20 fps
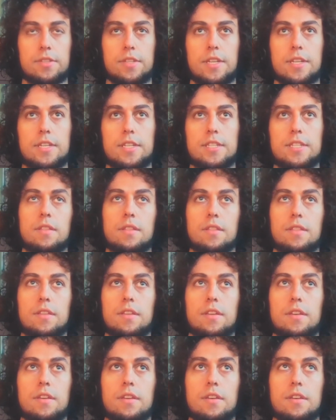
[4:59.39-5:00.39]
That is,
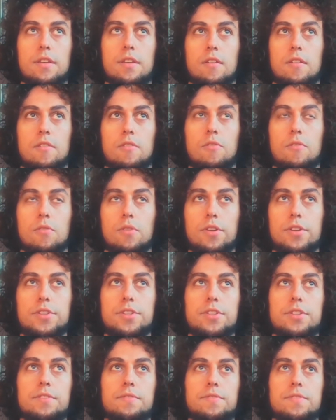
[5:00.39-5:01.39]
the
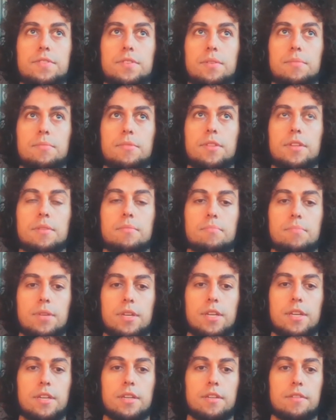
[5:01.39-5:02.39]
origin of something
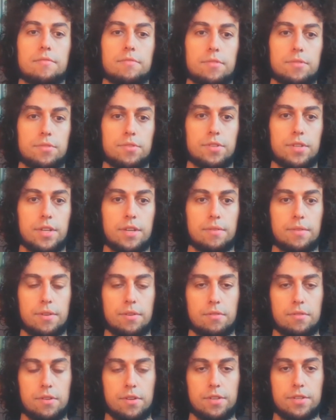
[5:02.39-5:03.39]
being an evolutionary
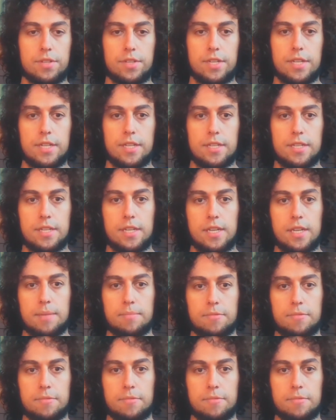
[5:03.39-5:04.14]
origin at the time of